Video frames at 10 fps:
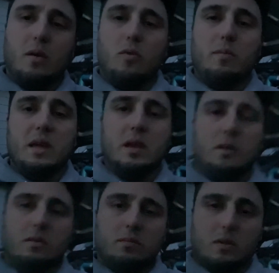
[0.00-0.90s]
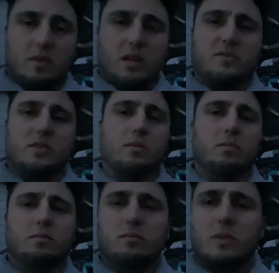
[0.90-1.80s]
we'll be in the next few
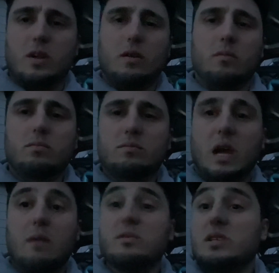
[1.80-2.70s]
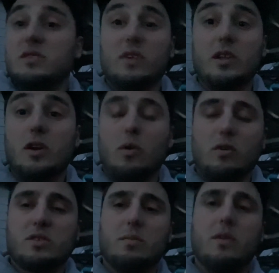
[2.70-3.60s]
times of this video, or
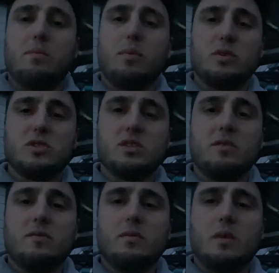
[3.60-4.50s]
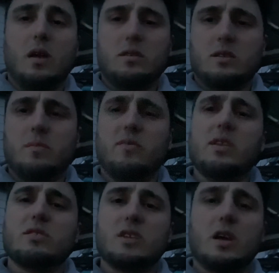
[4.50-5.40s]
in some other portions of some
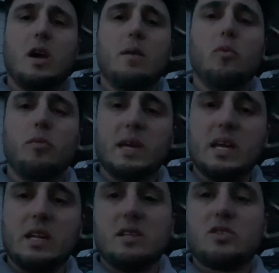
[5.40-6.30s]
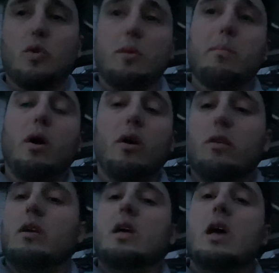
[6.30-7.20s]
videos to come, we'll be getting this torn
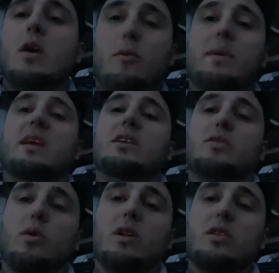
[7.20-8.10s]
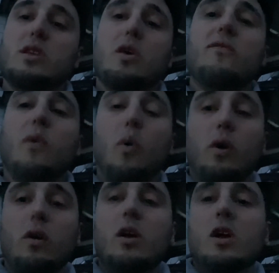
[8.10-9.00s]
apart. We'll be getting torn into the
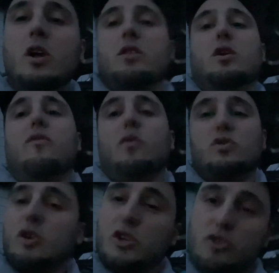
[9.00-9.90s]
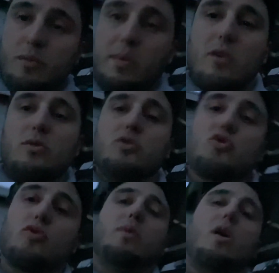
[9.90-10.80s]
04. The 04 is already stripped down to a
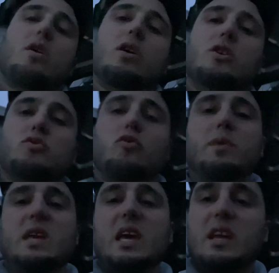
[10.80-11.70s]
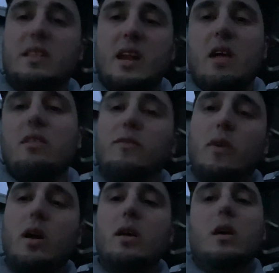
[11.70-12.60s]
short block, so we'll be yanking that out the
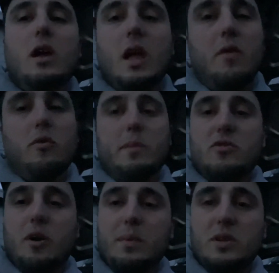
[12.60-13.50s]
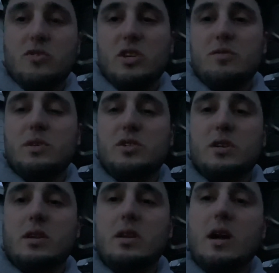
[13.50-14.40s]
front, and then we'll be dropping the
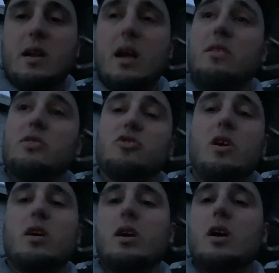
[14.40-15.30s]
transmission down out of the truck.